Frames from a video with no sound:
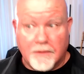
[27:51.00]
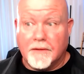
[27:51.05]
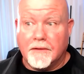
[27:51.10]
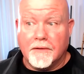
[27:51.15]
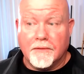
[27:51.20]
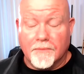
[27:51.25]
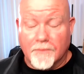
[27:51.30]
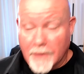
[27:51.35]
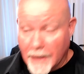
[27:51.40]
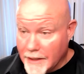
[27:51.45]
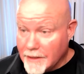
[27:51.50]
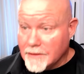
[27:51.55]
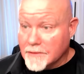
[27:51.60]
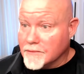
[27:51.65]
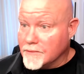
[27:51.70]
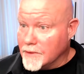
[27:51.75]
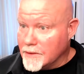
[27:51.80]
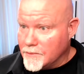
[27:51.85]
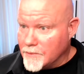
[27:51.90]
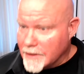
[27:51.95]
what
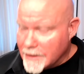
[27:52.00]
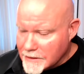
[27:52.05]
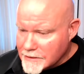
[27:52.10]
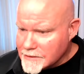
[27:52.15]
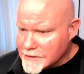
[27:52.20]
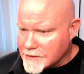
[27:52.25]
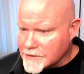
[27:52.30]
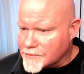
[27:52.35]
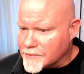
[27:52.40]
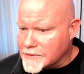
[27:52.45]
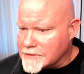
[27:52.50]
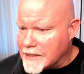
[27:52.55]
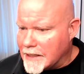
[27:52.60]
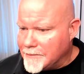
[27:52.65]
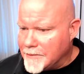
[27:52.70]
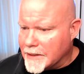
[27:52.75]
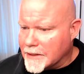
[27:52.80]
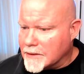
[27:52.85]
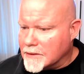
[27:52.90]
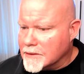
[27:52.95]
is this? What's
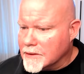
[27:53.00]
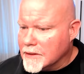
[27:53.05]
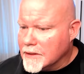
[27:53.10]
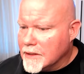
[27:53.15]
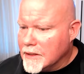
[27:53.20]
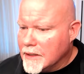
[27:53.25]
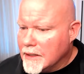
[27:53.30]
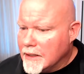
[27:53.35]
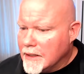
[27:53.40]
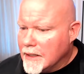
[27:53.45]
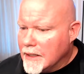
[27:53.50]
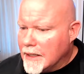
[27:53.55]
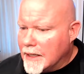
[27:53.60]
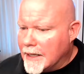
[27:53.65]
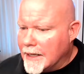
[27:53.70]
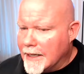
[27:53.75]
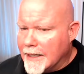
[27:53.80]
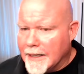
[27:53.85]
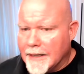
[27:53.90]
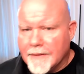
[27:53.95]
happening?
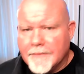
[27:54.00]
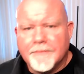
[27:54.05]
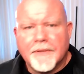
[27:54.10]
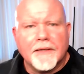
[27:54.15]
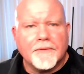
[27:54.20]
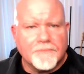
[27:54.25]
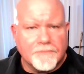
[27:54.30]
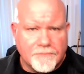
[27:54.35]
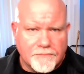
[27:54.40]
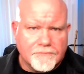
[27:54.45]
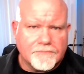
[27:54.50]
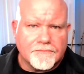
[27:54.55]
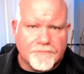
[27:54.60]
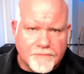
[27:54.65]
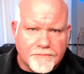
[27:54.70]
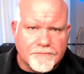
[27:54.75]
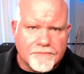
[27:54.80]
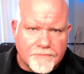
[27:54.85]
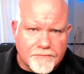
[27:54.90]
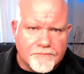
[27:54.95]
But
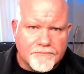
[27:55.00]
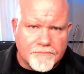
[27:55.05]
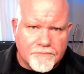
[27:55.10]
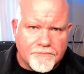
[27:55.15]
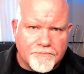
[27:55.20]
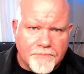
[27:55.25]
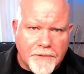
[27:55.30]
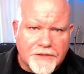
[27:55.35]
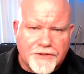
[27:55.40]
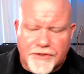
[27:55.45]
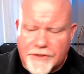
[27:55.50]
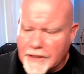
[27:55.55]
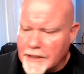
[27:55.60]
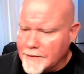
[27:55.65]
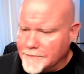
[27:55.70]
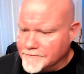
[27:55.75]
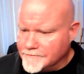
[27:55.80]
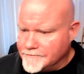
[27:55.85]
much to come.